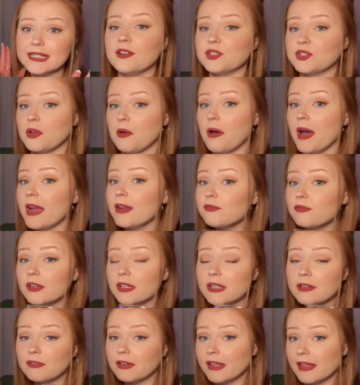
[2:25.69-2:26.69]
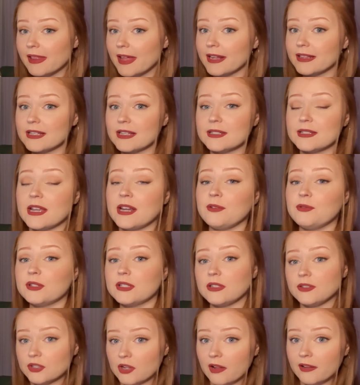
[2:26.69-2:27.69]
So I really, really like this. And it was
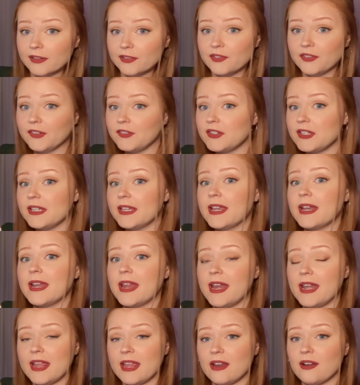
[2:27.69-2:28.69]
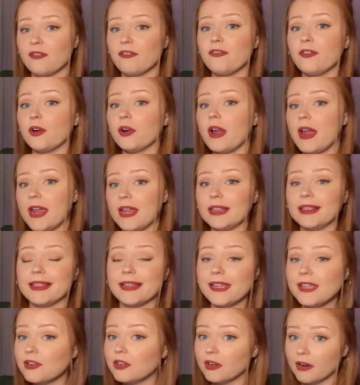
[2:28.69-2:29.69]
$1.50 Canadian for a
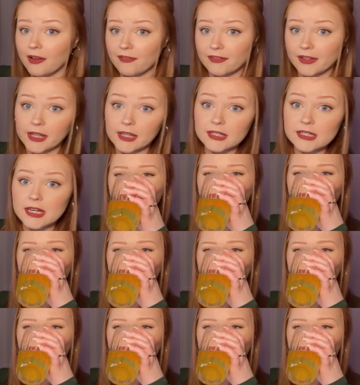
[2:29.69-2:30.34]
liter of it.